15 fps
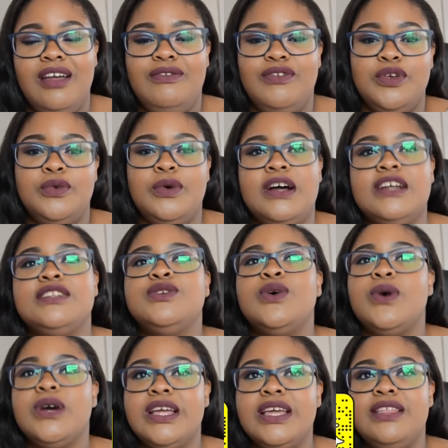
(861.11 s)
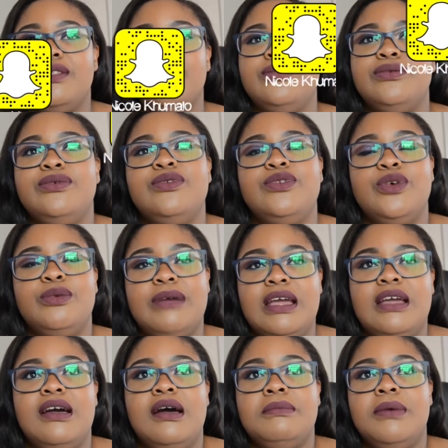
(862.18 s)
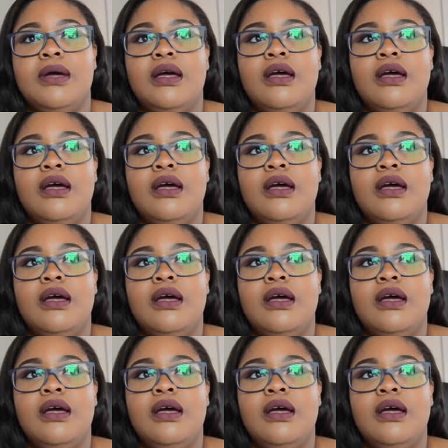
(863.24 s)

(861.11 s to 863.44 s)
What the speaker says: if you are talking through your makeup